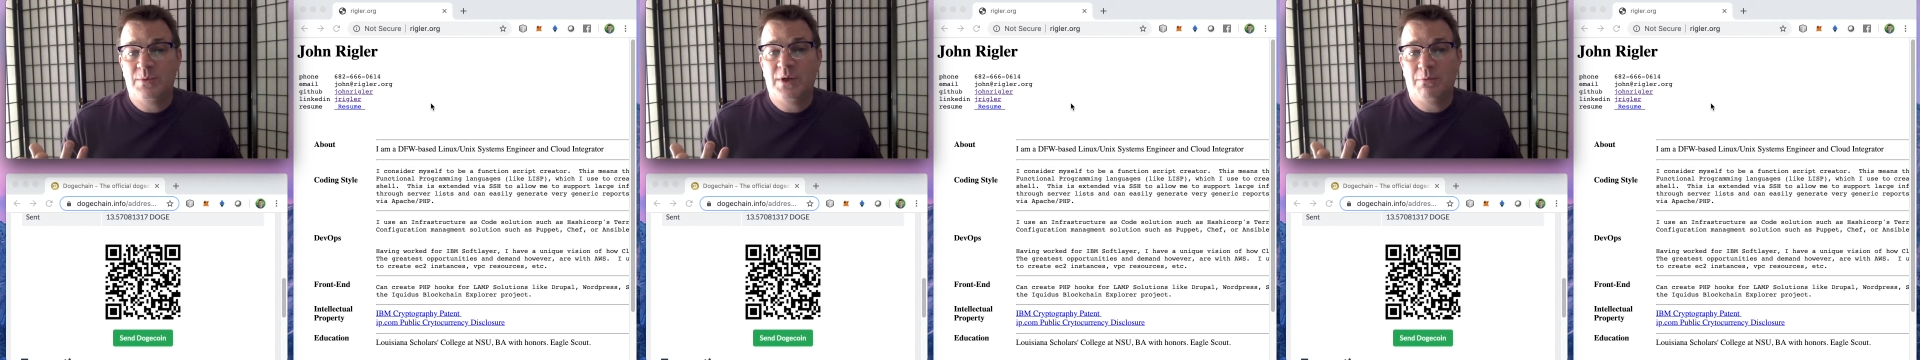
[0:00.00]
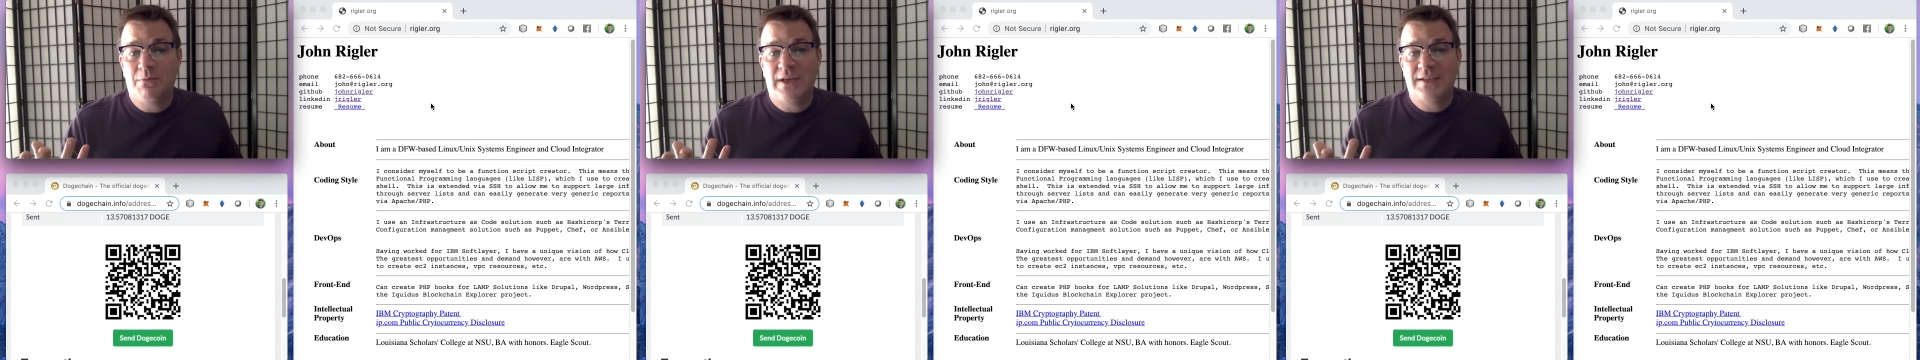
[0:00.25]
a
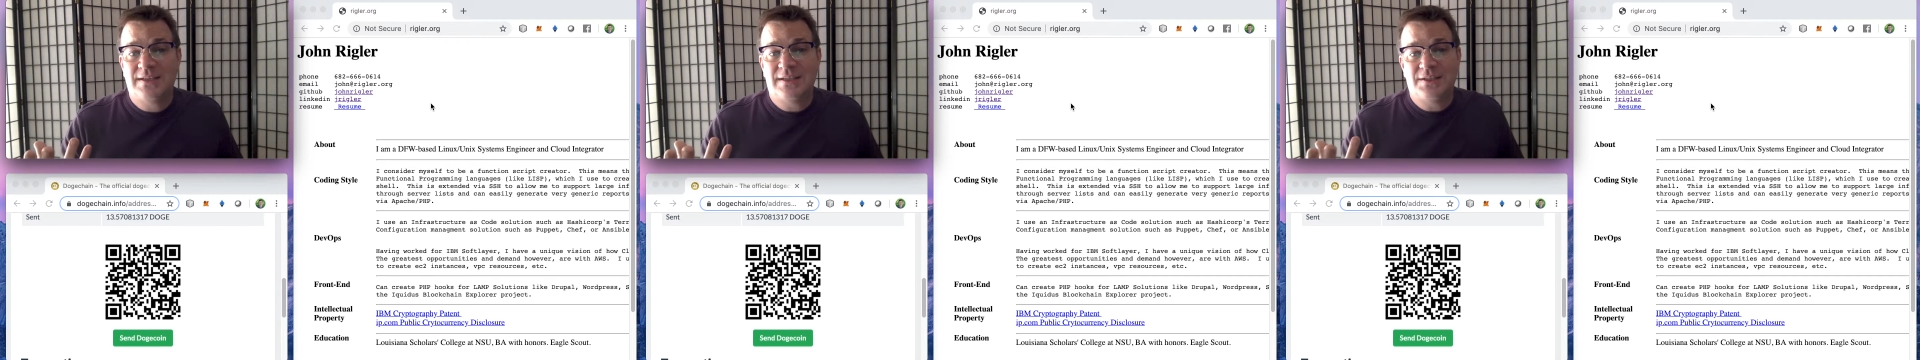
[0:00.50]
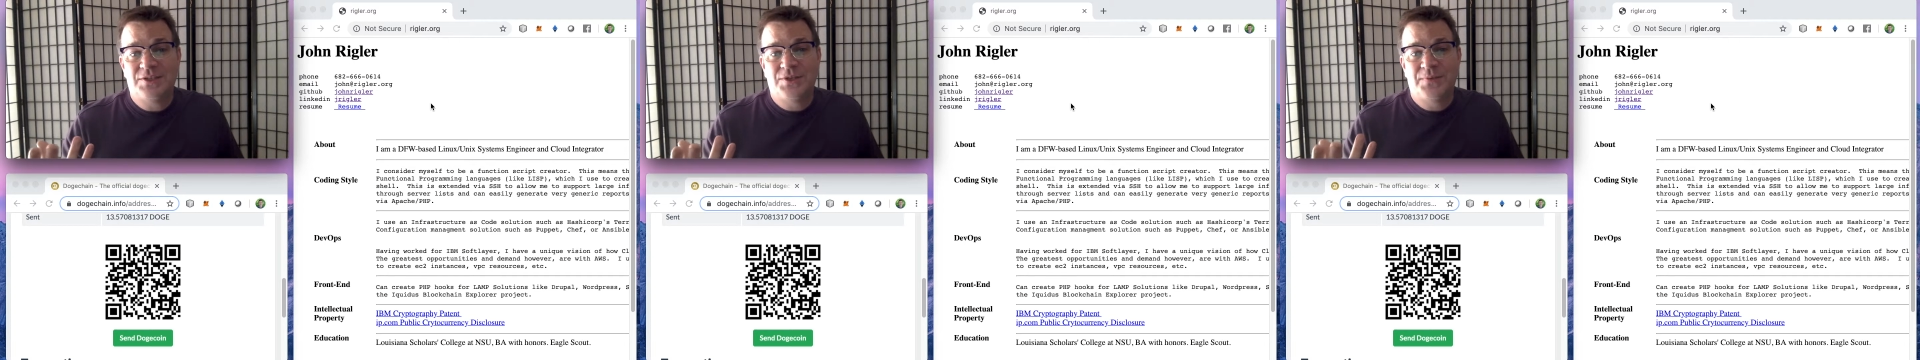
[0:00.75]

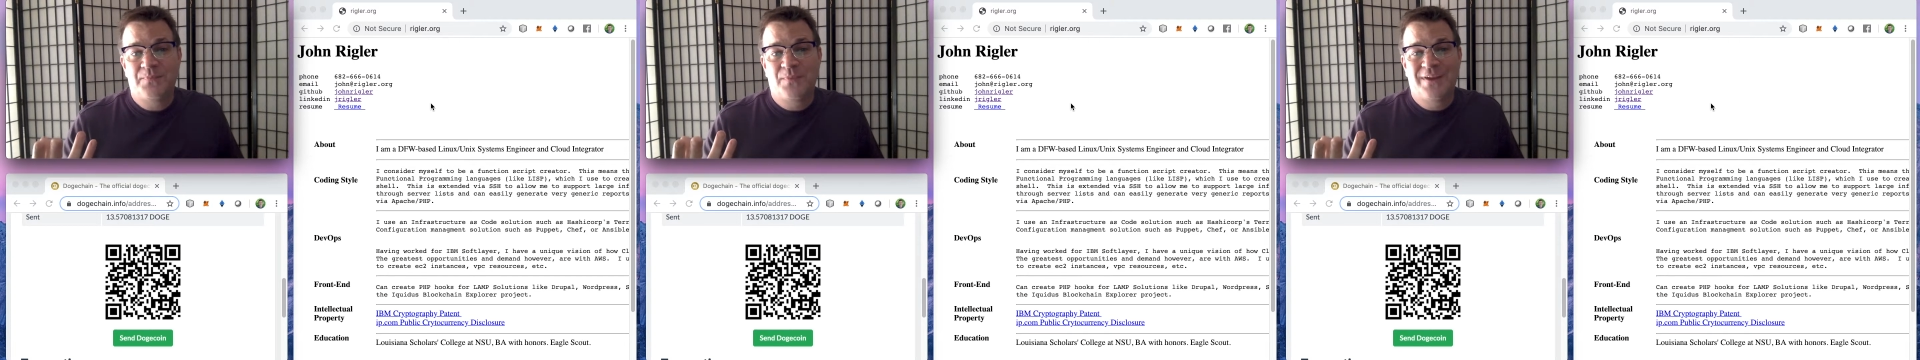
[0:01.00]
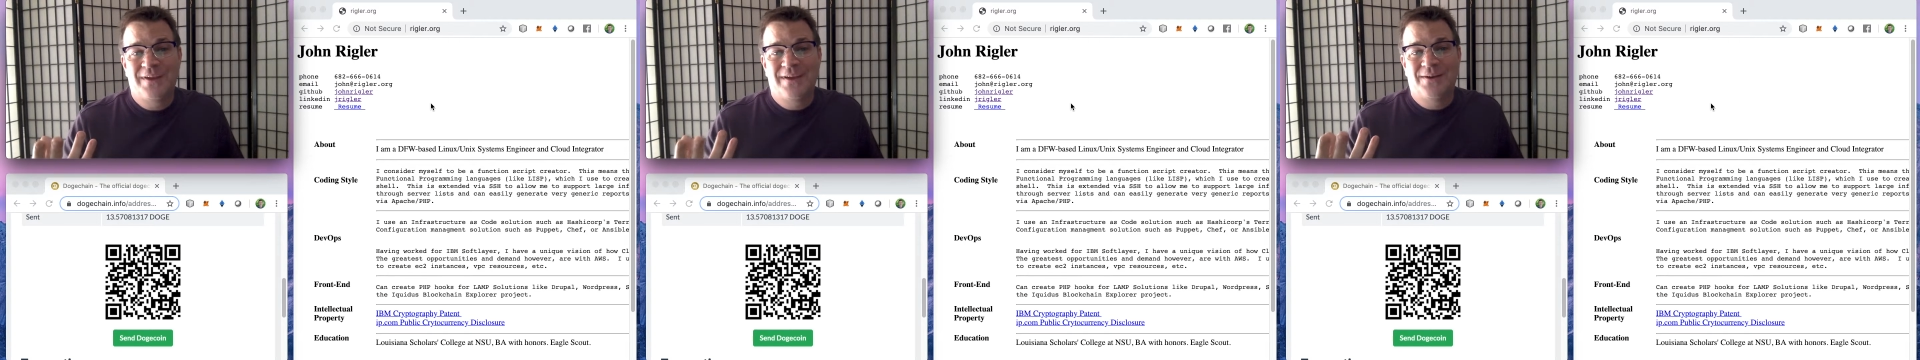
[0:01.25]
message,
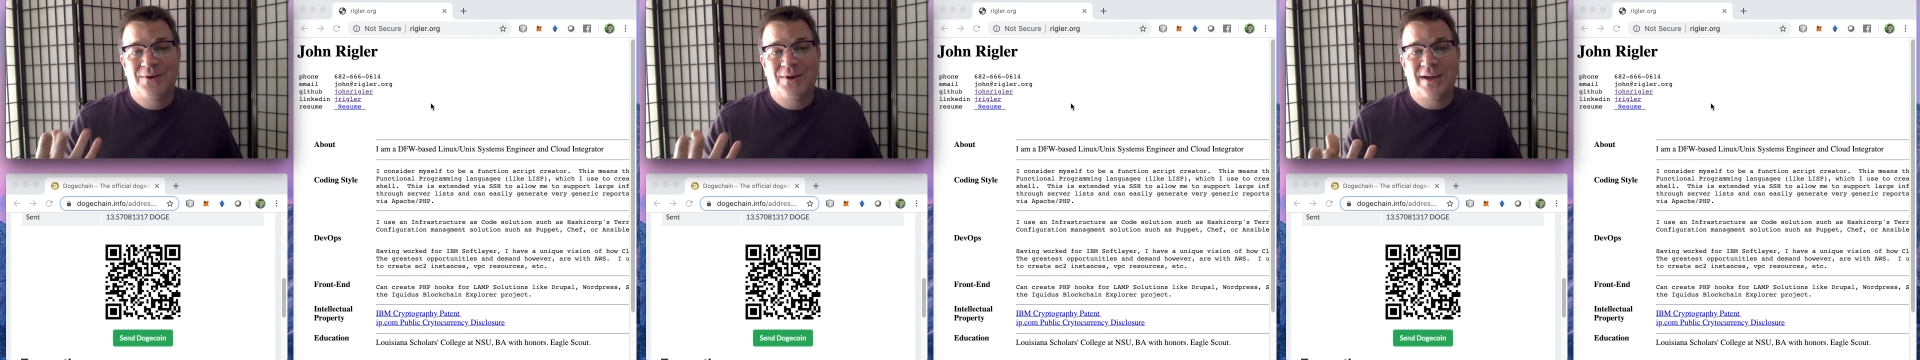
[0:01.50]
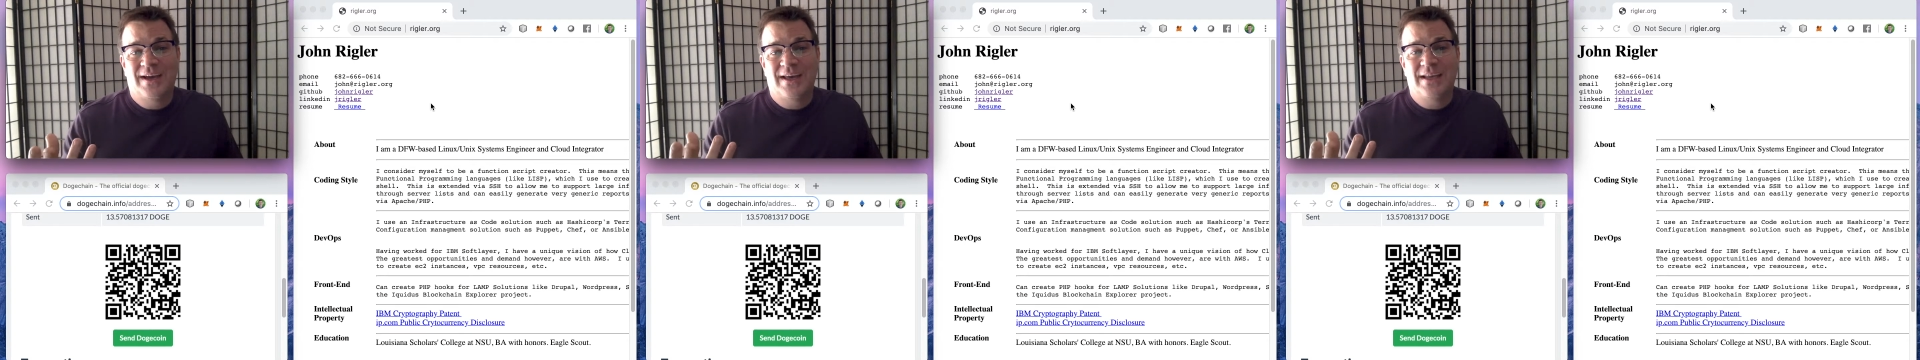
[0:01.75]

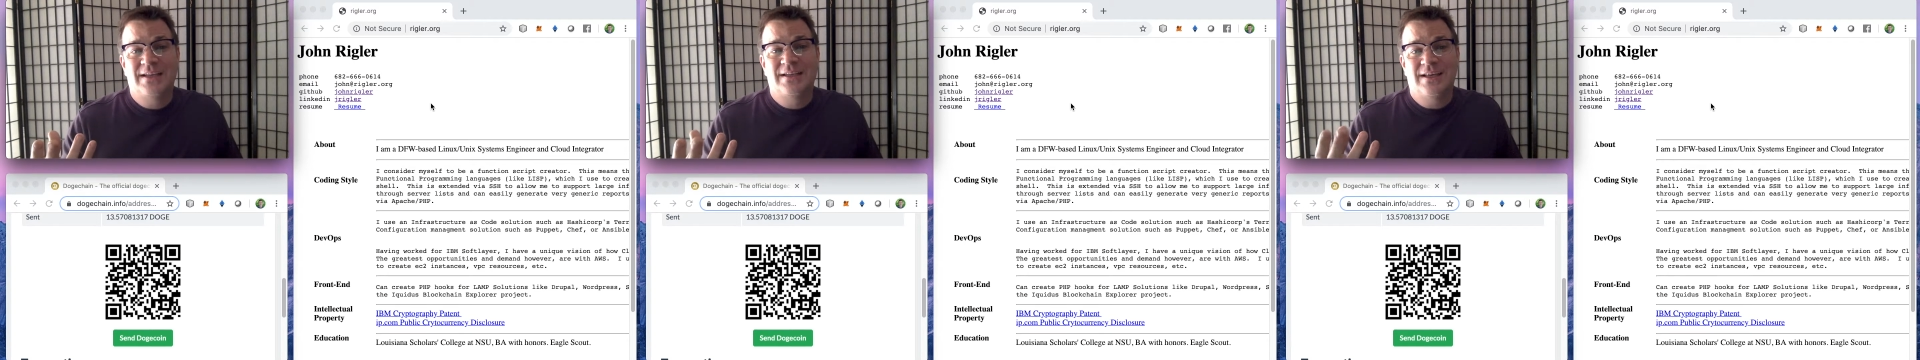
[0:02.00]
right?